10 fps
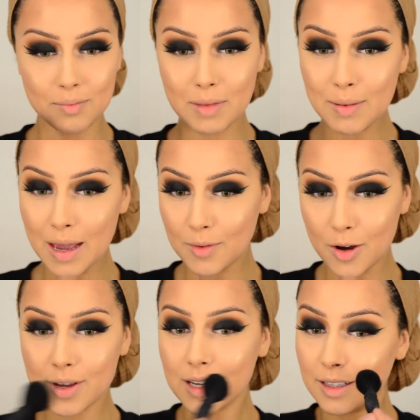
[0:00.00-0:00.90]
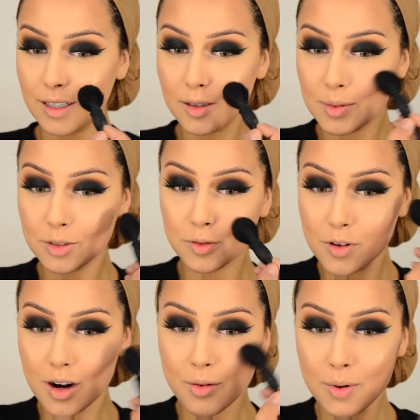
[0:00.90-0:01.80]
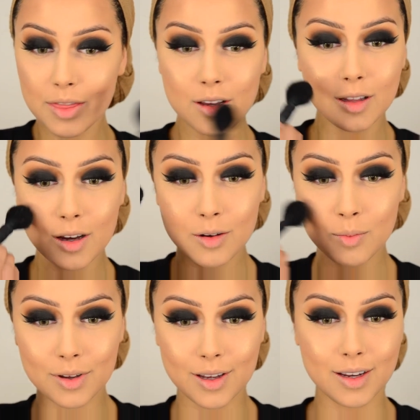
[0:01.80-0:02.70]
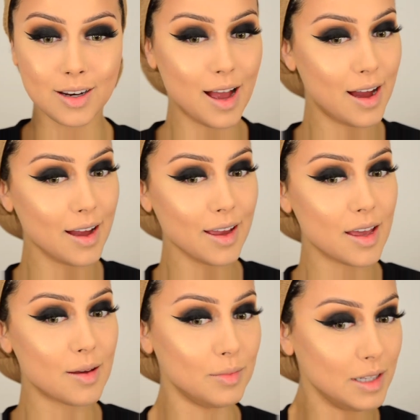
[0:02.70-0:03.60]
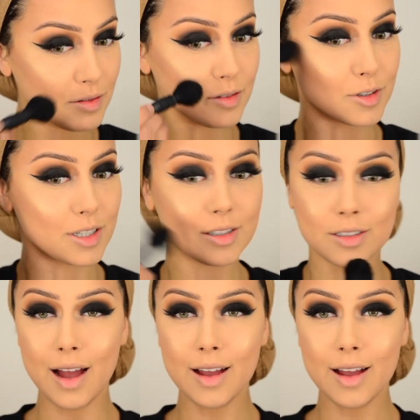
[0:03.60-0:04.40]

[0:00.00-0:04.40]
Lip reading: Maybe I'm going a little bit too far with the glow, but I am living for this.